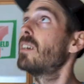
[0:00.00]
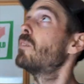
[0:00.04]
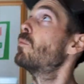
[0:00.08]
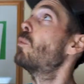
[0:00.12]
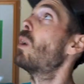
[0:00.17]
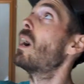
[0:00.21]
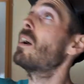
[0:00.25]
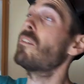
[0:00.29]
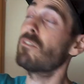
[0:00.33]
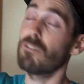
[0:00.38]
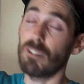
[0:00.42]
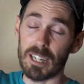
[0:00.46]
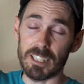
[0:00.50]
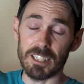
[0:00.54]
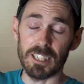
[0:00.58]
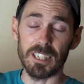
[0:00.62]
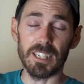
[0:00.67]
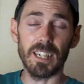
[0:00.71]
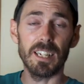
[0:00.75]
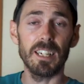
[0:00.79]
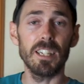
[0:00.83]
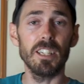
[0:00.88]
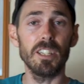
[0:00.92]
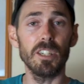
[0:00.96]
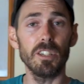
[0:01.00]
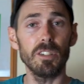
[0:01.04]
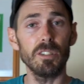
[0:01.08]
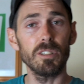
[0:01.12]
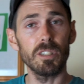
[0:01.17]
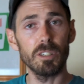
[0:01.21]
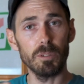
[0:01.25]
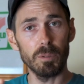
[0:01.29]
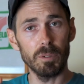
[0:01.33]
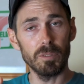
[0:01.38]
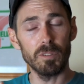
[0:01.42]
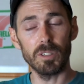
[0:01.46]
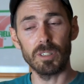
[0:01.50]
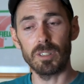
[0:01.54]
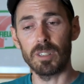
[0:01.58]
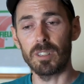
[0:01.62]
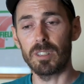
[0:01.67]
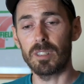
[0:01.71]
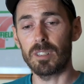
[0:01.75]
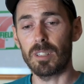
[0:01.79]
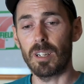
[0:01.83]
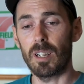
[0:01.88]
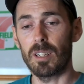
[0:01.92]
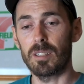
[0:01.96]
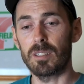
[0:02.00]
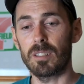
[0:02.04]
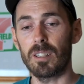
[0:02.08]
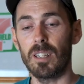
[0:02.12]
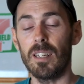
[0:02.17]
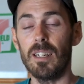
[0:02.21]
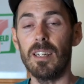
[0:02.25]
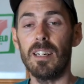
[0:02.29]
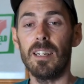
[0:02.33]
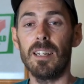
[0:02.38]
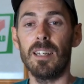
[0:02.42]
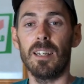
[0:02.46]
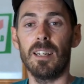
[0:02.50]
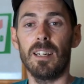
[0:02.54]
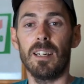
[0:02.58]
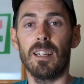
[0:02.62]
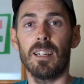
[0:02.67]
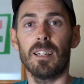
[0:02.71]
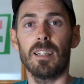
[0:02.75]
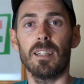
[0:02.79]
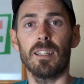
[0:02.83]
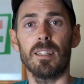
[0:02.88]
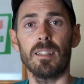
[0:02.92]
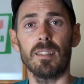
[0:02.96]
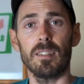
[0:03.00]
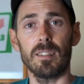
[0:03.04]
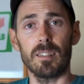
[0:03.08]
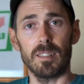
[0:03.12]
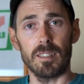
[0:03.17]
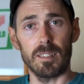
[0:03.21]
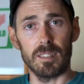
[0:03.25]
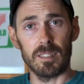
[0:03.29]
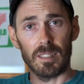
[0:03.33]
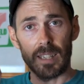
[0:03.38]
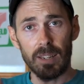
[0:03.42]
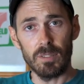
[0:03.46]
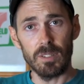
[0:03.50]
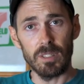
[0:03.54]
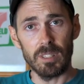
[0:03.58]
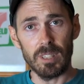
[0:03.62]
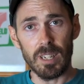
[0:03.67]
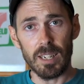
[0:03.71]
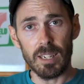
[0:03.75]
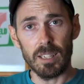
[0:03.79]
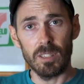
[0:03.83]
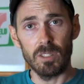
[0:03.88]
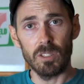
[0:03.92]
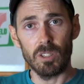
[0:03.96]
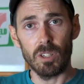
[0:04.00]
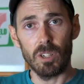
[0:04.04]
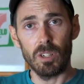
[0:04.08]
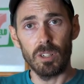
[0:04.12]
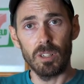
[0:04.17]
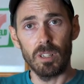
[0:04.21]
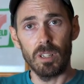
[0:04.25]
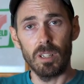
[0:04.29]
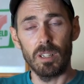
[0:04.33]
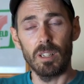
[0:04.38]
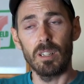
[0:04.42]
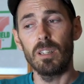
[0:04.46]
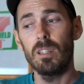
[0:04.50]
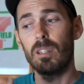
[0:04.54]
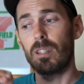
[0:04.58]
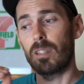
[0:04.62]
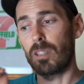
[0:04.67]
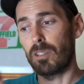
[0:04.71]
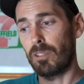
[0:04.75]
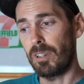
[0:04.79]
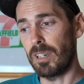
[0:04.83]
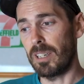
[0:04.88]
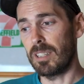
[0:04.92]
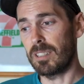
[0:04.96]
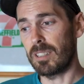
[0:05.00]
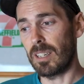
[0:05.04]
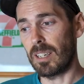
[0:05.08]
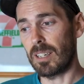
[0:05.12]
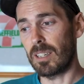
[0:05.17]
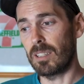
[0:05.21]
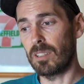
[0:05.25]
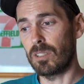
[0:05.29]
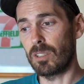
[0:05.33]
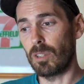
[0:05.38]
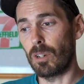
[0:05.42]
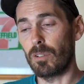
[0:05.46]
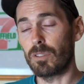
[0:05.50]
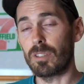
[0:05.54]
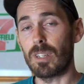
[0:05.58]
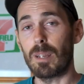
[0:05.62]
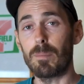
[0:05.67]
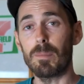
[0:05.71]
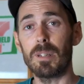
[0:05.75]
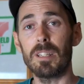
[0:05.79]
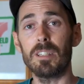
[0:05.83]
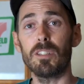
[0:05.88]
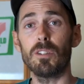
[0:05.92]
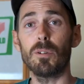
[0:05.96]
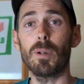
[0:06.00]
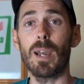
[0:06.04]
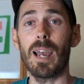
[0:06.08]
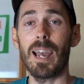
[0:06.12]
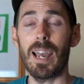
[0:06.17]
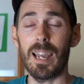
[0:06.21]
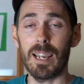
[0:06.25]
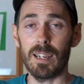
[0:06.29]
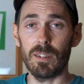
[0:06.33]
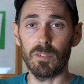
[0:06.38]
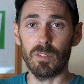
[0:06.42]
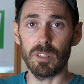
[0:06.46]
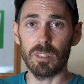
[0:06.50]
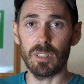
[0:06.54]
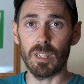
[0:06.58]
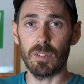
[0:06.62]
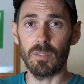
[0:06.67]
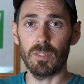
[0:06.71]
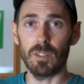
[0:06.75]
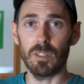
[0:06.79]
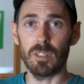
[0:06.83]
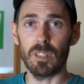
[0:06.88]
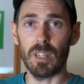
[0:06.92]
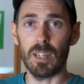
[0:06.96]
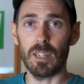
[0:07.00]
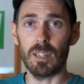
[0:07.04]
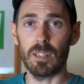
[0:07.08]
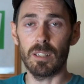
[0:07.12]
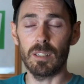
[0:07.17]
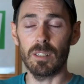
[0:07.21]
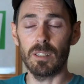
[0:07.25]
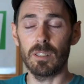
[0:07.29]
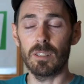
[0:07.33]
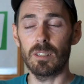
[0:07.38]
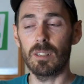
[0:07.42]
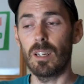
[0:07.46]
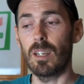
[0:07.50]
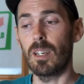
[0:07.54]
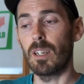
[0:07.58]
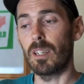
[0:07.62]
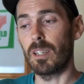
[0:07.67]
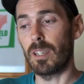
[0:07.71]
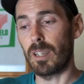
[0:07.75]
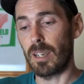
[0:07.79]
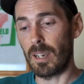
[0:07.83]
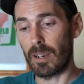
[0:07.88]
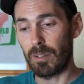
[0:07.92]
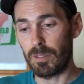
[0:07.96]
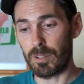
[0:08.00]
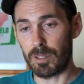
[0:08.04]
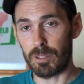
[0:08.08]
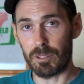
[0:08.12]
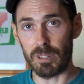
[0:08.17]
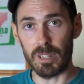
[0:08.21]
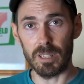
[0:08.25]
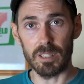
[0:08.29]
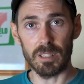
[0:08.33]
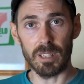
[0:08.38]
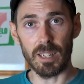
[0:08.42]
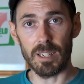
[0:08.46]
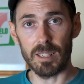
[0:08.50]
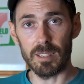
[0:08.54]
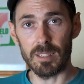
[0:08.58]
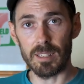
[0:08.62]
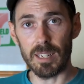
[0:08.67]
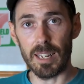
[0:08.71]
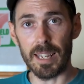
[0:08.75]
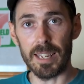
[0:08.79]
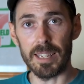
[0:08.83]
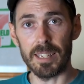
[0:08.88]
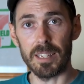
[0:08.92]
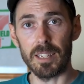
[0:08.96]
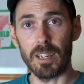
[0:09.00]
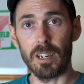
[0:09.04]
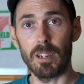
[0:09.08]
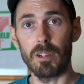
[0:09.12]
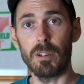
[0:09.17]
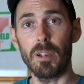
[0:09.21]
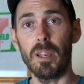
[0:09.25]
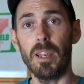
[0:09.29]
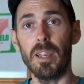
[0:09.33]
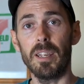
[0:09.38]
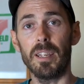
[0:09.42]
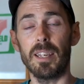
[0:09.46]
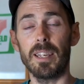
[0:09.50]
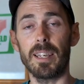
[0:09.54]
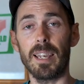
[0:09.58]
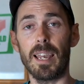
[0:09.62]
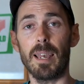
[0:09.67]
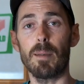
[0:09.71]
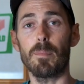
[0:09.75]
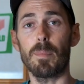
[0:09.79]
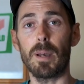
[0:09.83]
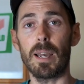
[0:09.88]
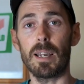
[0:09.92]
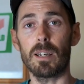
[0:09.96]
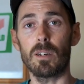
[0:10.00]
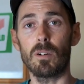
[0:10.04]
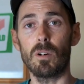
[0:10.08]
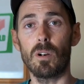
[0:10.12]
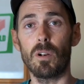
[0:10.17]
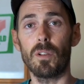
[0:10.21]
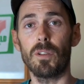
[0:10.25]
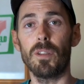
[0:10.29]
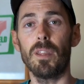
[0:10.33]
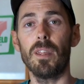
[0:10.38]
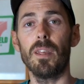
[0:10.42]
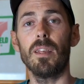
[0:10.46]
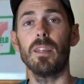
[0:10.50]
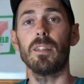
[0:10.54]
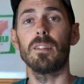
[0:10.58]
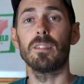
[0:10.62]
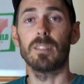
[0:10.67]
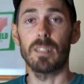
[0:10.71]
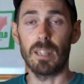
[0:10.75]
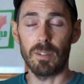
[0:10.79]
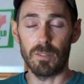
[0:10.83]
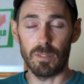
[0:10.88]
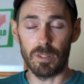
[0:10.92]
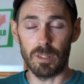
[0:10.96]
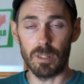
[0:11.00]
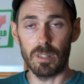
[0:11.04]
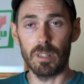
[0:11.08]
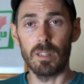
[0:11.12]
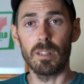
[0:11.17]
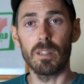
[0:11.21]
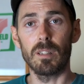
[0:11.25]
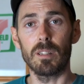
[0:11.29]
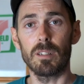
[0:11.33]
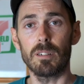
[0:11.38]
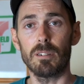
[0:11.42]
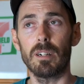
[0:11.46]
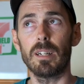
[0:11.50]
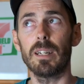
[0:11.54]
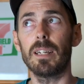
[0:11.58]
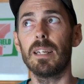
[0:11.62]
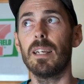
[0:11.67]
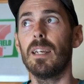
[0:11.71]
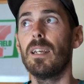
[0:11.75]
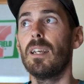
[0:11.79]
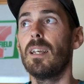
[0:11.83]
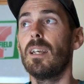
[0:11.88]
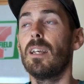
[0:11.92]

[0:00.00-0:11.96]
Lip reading: whatever edge you're going to use, as we've just discussed, 7 seconds on, 3 seconds off. So that means you hang for 7 seconds, you have 3 seconds letting go, you get back on, 7, 3.